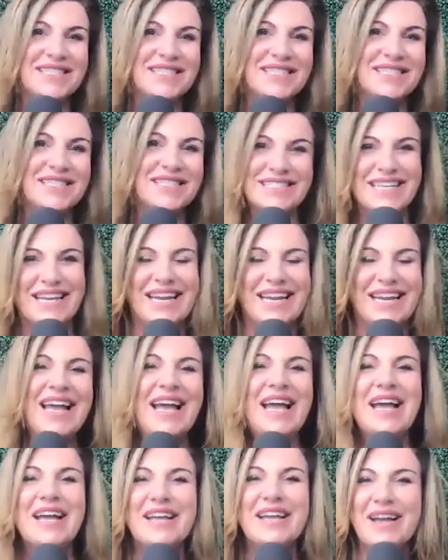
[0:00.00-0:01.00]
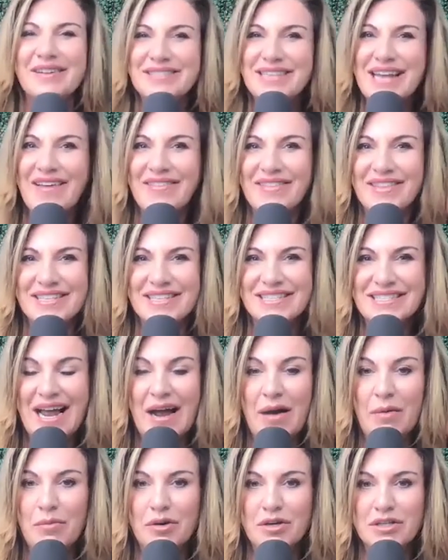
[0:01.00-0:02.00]
and it's just going to go down
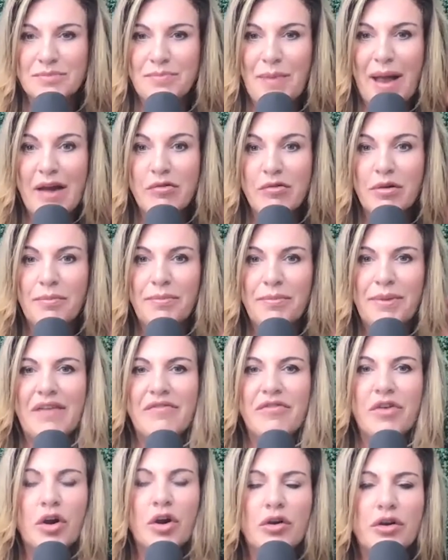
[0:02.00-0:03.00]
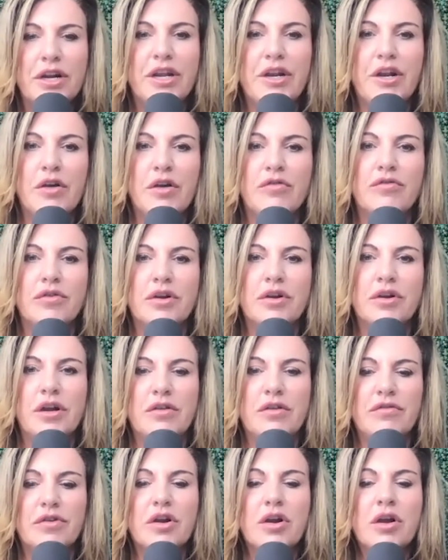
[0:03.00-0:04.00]
this downward spiral. But I've heard it over and
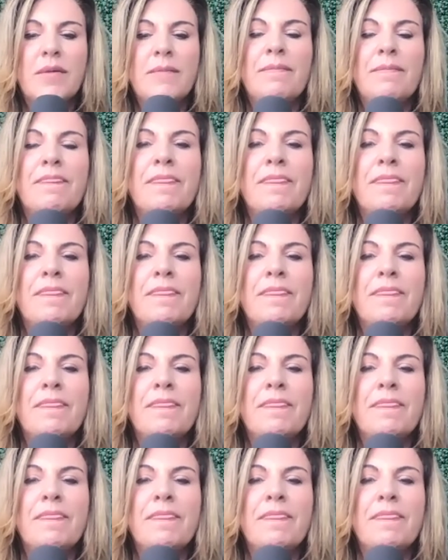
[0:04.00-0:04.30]
over.